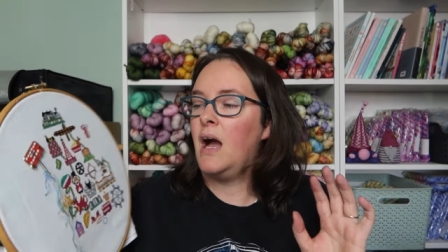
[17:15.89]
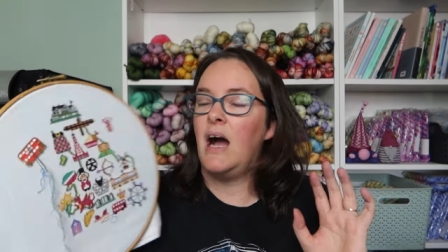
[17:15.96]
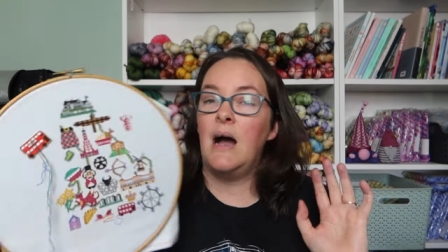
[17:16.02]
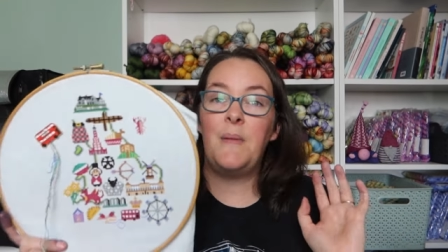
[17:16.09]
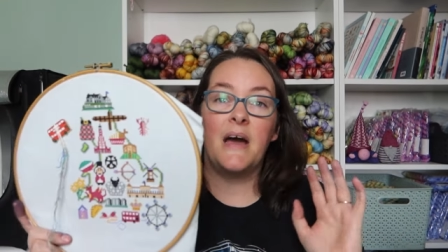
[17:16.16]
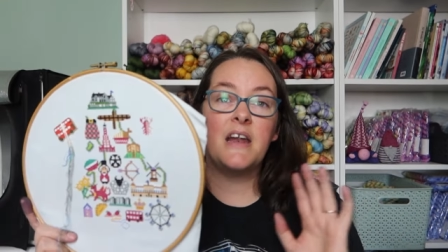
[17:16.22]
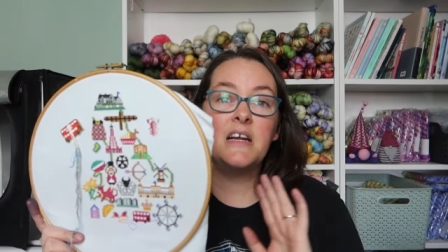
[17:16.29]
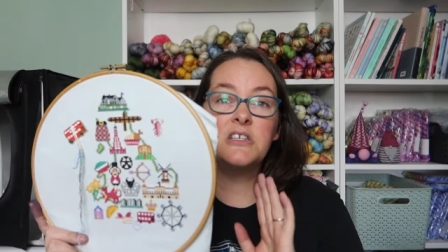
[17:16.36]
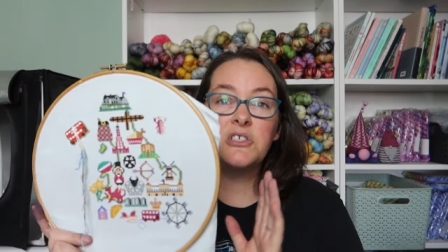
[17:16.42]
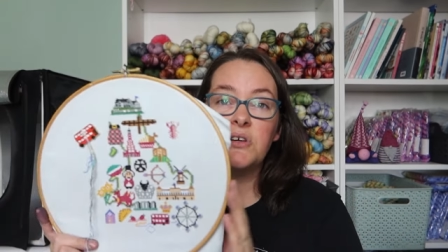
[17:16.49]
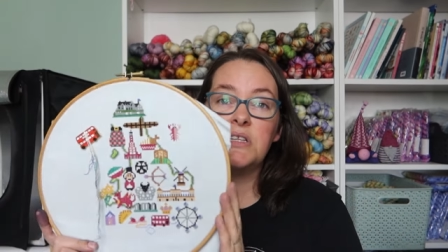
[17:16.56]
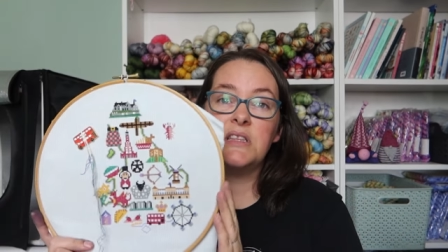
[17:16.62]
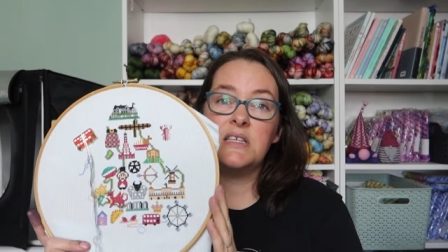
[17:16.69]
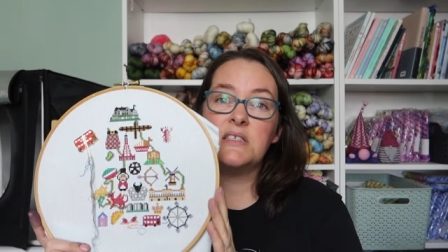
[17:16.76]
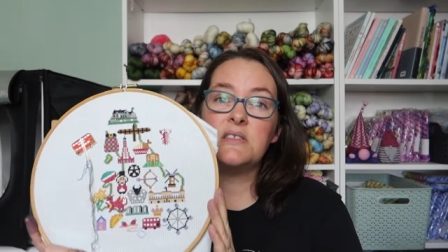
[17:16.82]
And I
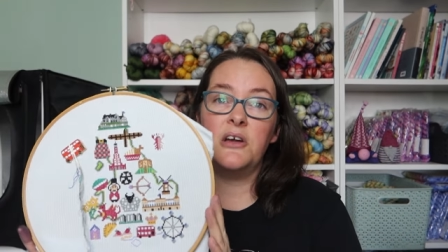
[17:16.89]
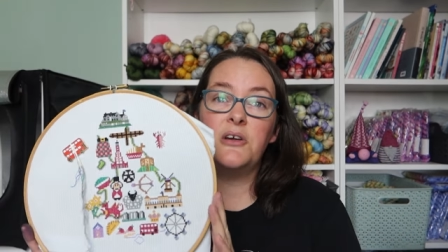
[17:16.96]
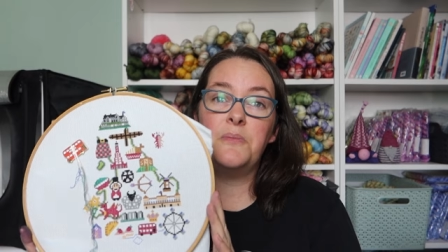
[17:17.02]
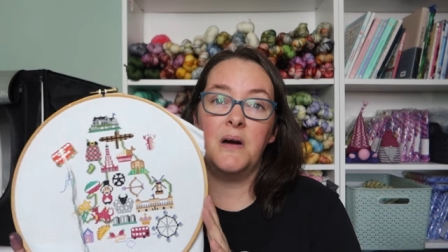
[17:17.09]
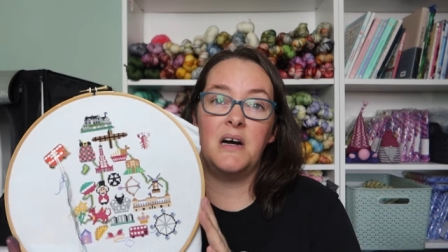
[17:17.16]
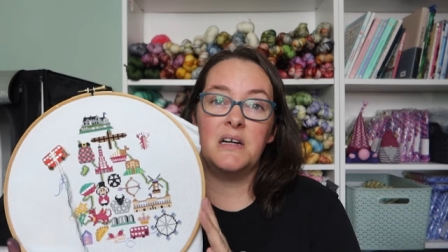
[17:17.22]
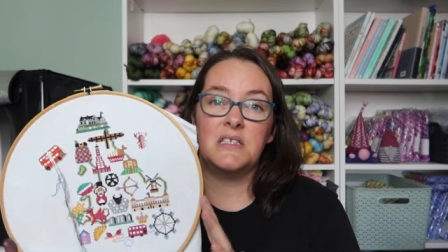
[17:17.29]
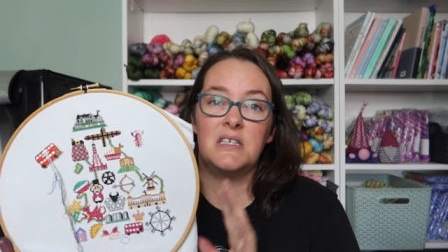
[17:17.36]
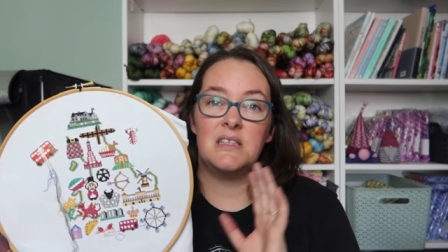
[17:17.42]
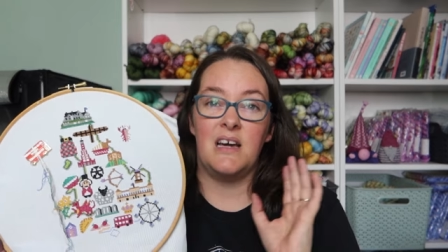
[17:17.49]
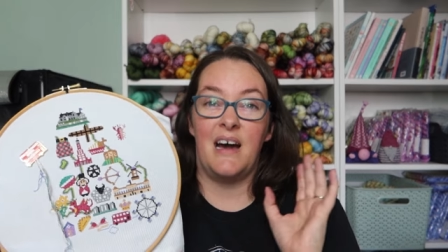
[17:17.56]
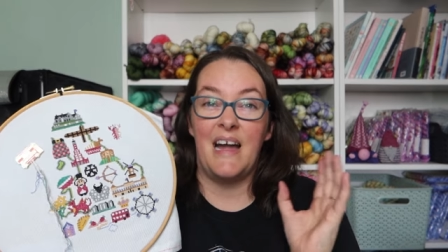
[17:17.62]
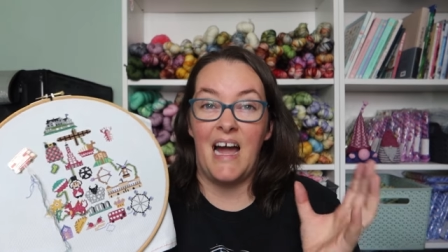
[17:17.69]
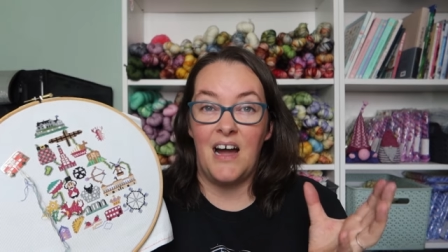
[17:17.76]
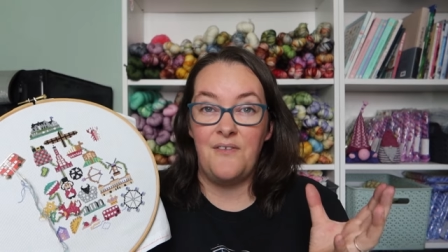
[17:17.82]
enjoyed this so much
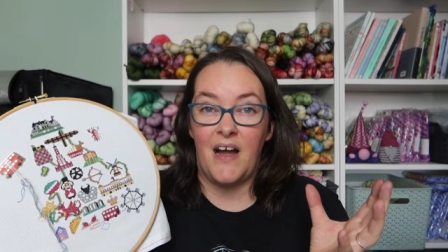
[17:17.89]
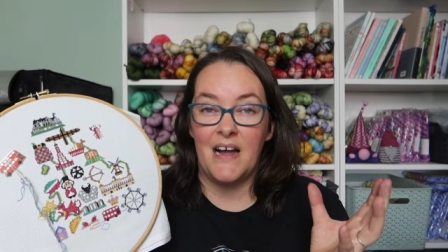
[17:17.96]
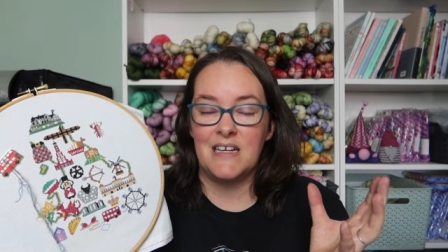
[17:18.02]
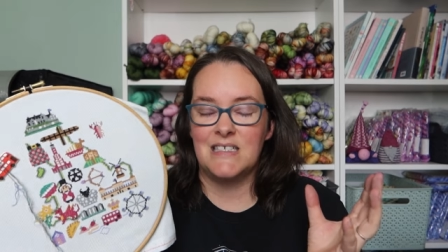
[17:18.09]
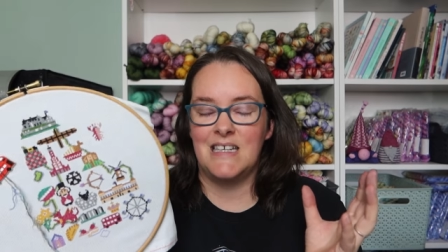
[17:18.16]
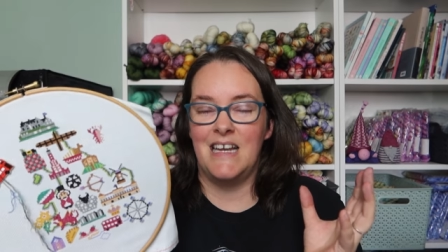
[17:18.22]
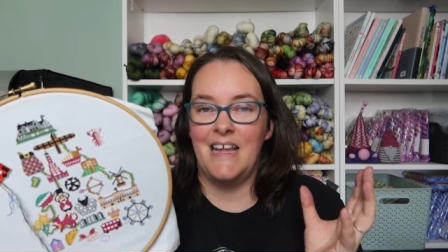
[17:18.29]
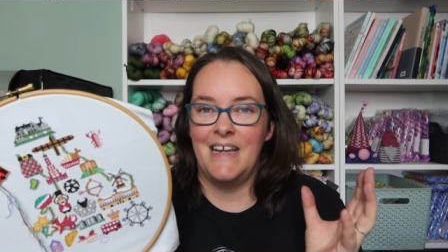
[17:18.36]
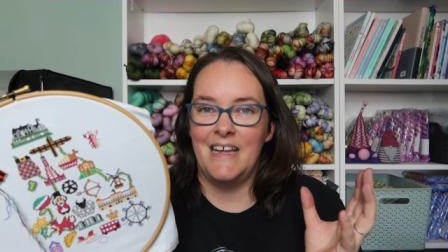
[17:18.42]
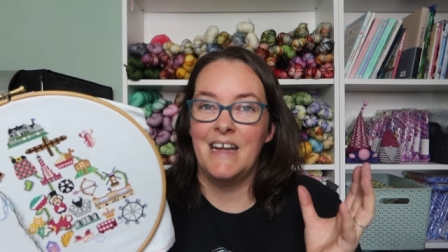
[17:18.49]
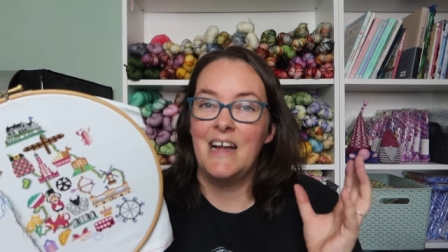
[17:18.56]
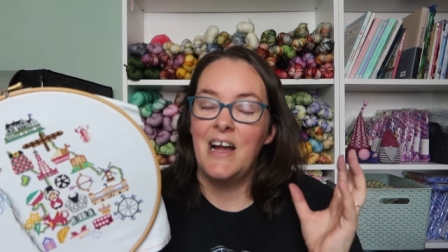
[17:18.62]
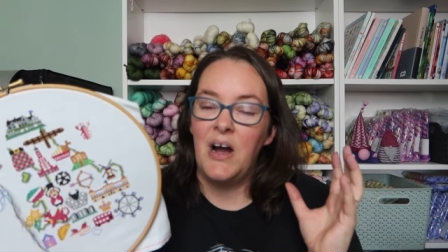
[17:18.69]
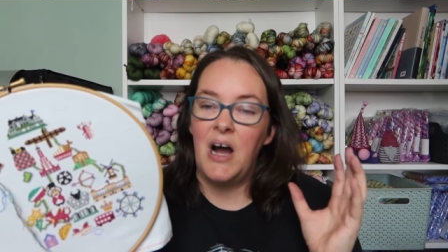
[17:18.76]
that I have actually